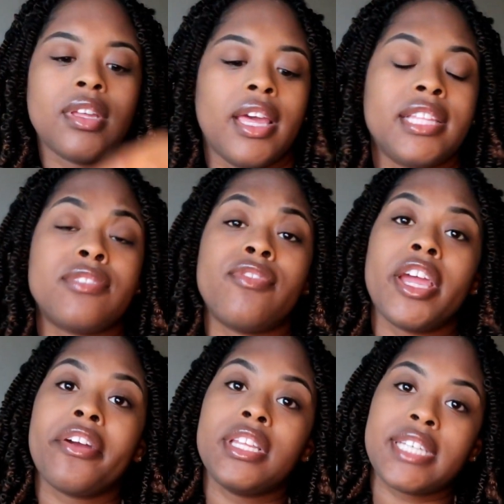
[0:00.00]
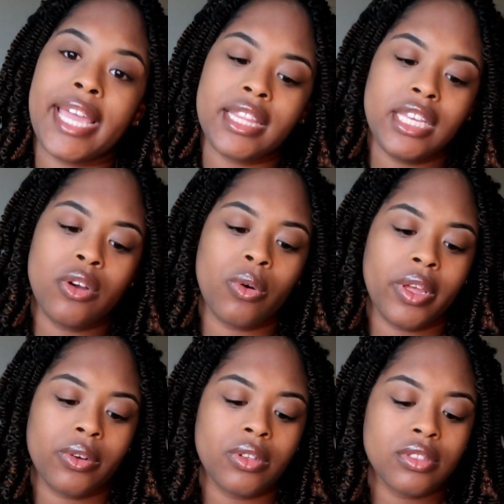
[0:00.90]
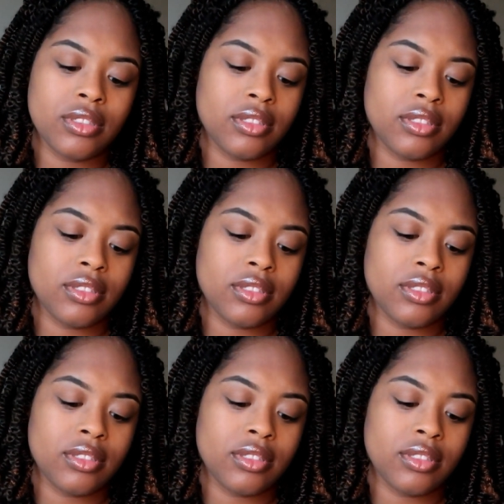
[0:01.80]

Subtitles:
It's very tightly coiled.